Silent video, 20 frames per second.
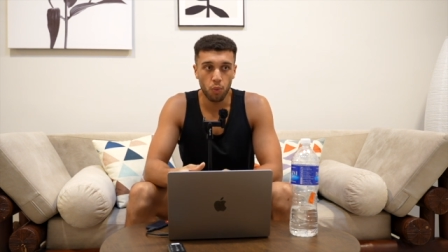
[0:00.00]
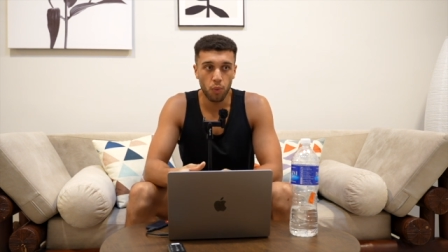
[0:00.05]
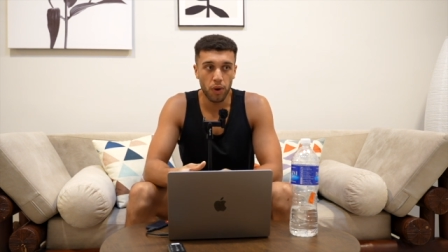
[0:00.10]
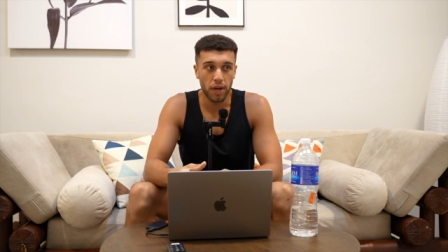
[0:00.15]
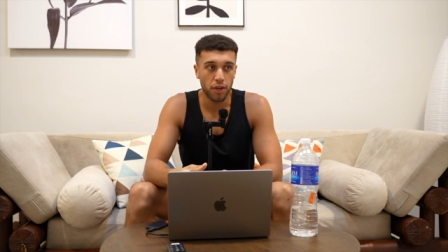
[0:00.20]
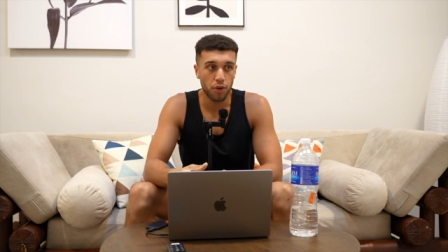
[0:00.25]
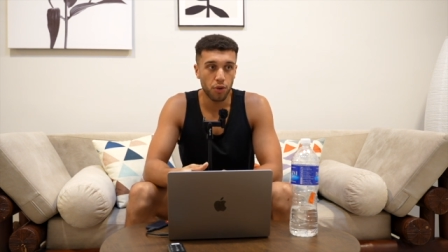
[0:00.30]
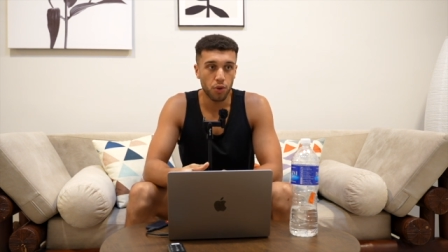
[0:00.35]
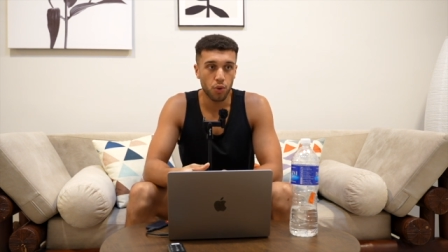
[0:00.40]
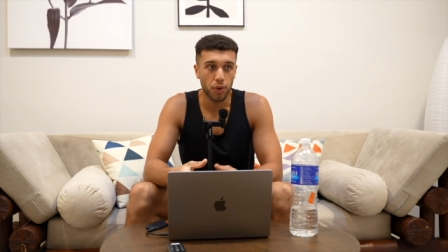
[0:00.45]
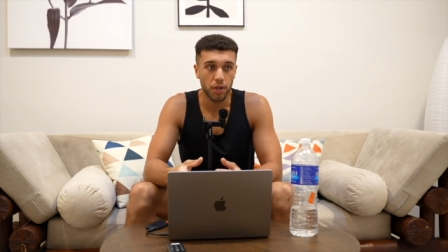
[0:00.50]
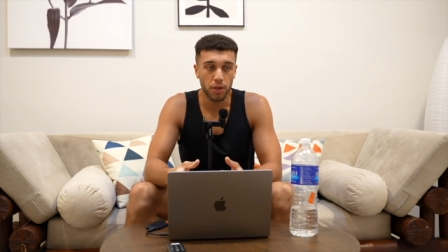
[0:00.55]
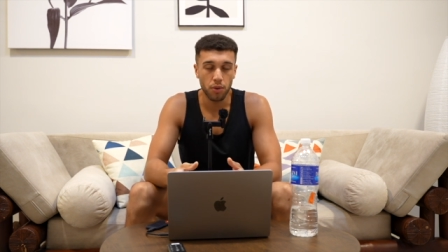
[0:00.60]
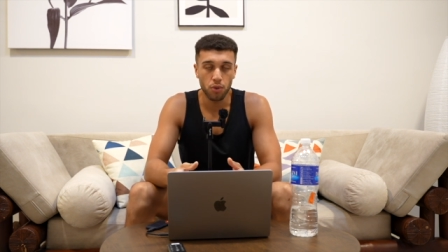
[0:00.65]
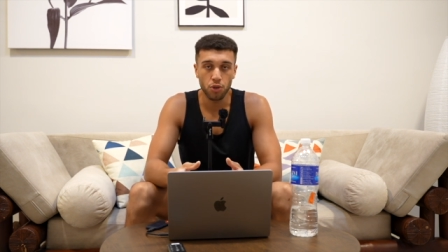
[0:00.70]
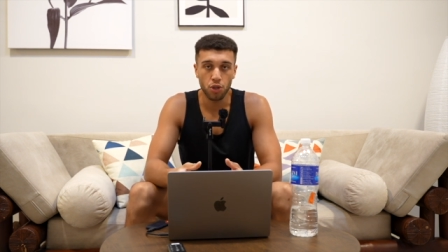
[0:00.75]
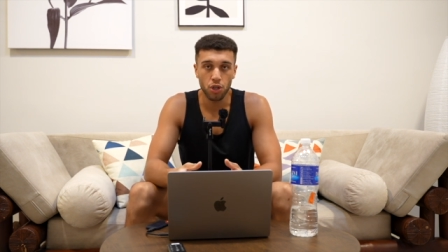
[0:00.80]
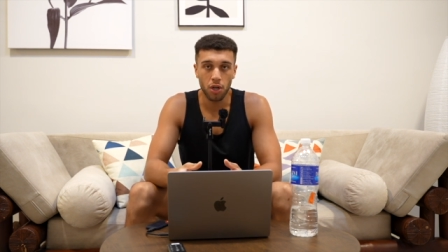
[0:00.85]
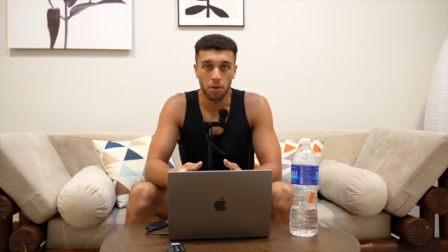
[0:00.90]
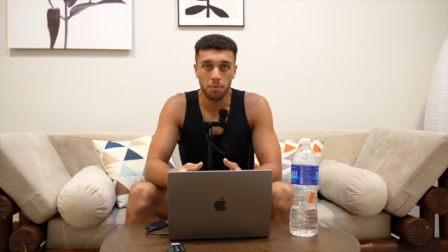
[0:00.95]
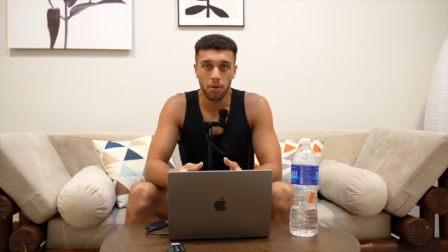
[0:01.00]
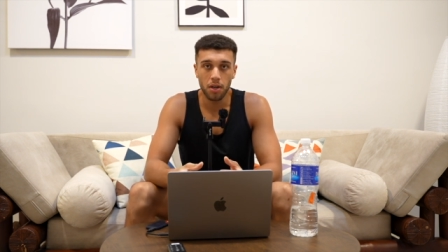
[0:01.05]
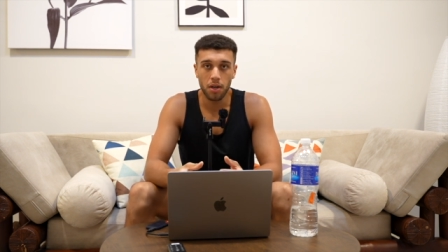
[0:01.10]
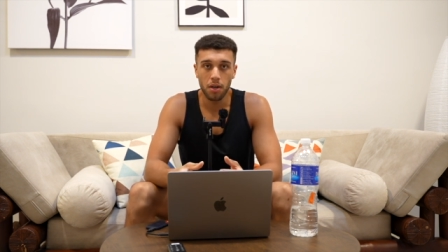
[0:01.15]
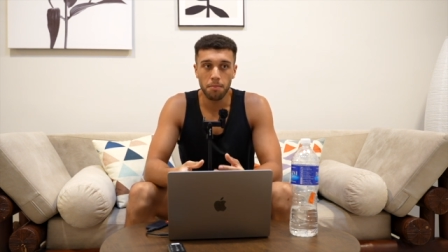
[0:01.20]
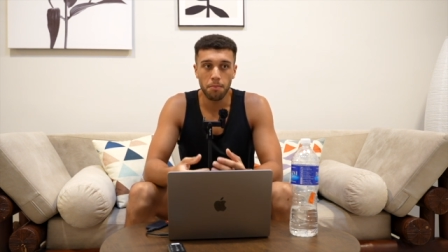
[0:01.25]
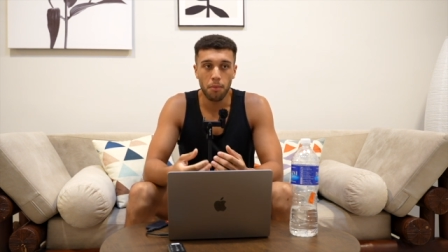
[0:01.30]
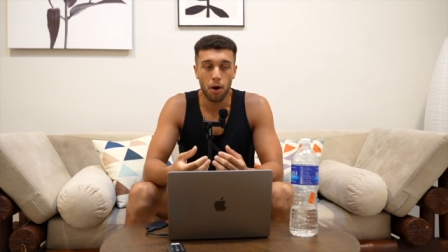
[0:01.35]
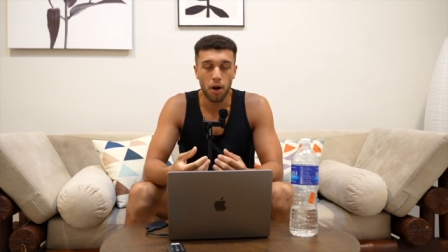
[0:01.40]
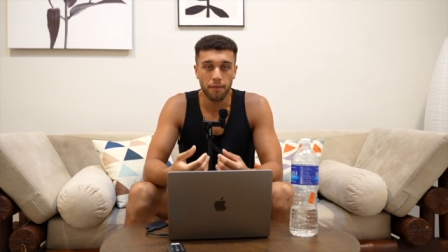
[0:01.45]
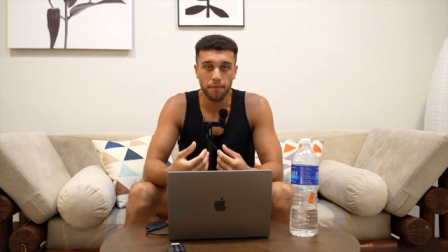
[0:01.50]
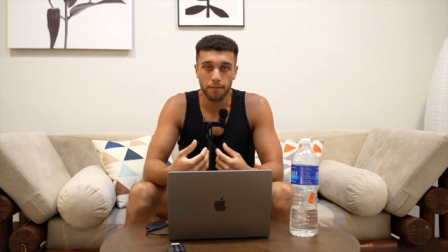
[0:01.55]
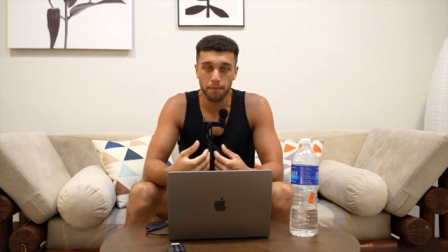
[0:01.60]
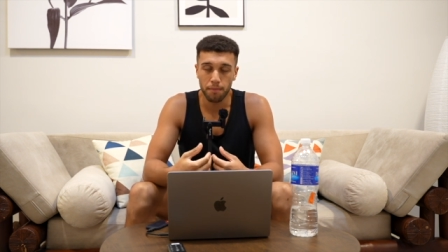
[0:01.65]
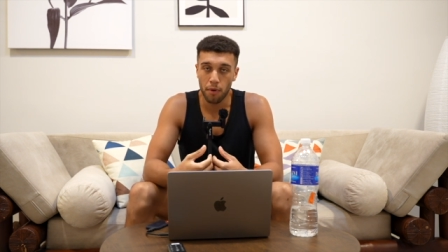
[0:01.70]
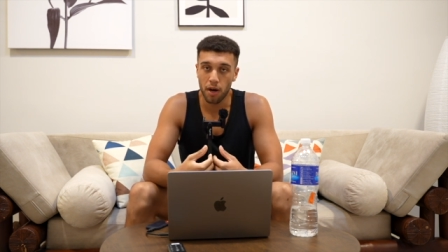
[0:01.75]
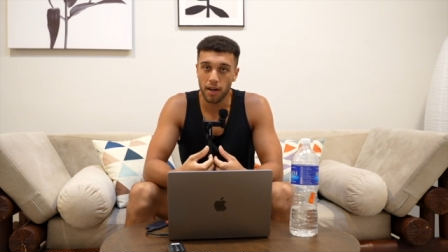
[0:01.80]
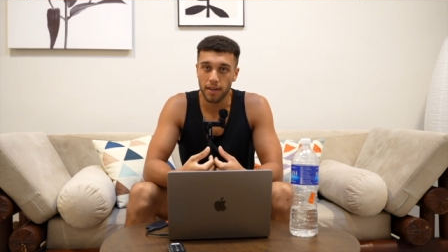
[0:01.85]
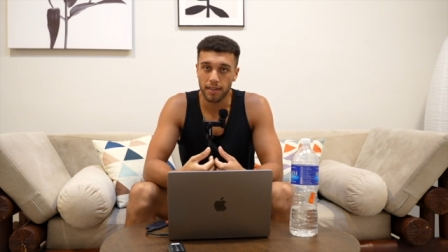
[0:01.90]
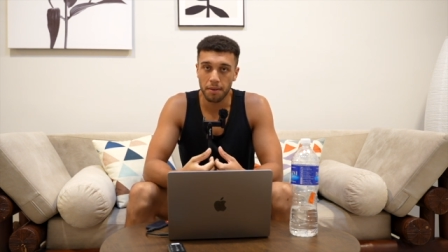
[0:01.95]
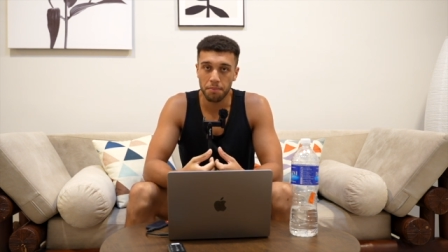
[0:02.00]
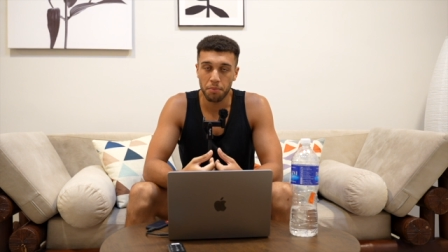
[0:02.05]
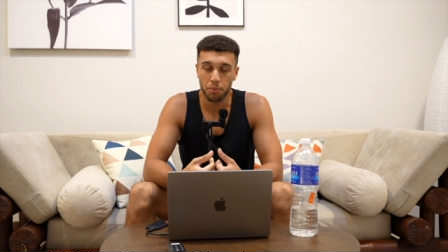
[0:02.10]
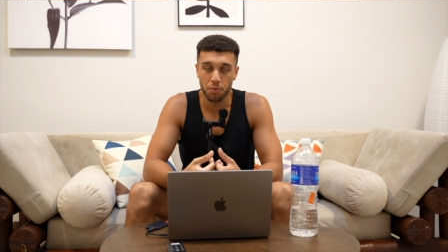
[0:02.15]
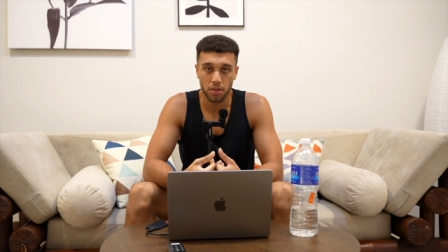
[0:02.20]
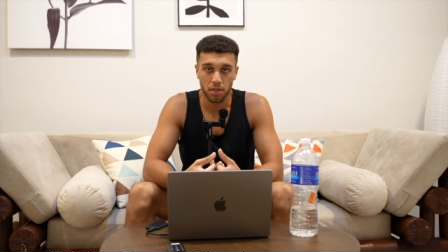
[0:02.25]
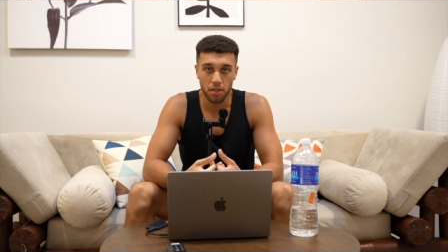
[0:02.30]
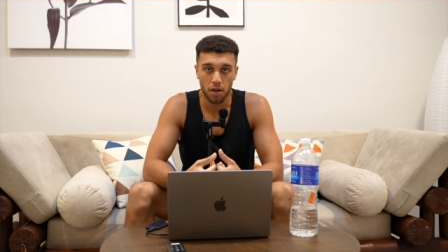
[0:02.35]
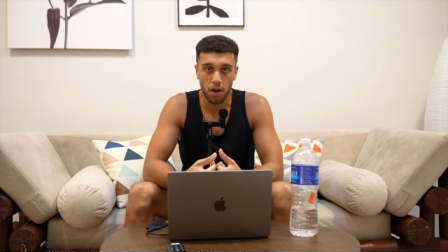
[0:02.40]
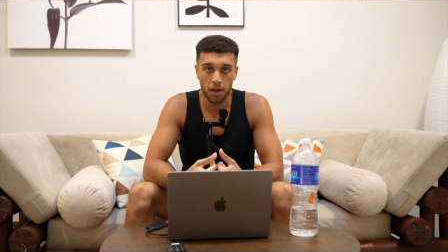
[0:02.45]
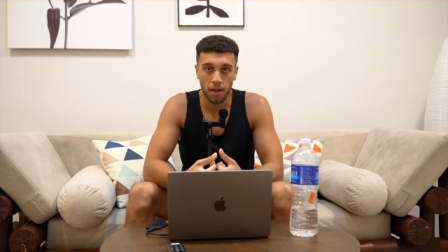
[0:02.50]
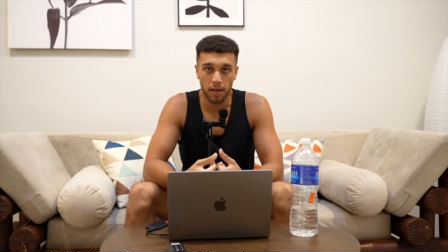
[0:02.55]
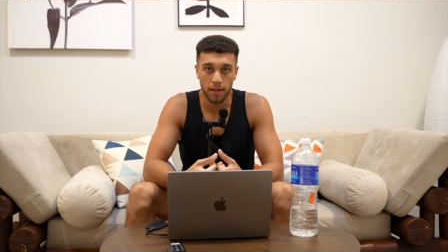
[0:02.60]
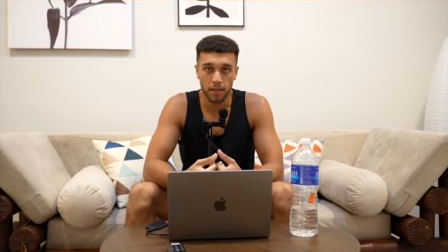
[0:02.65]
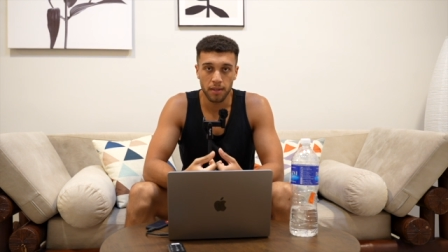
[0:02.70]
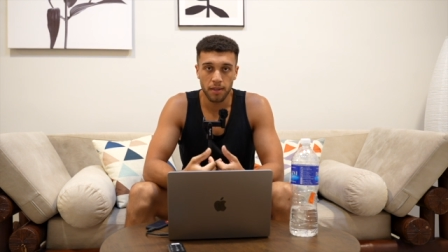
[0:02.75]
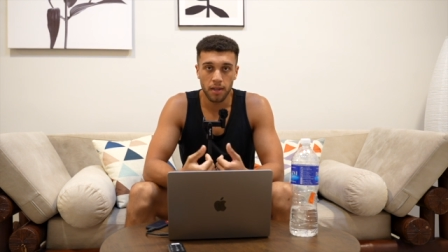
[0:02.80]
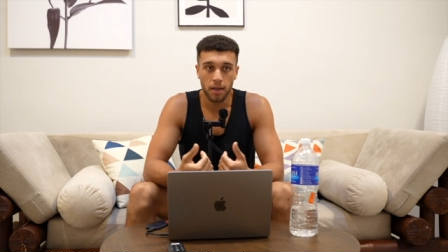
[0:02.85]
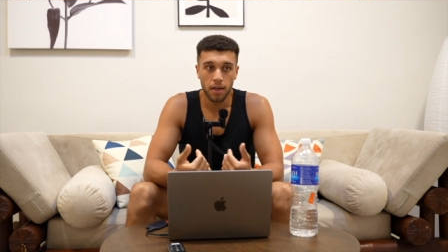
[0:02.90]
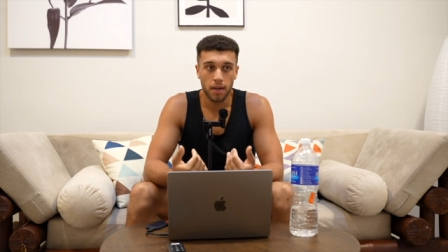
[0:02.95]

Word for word: when you quit your job. My, my example was Thailand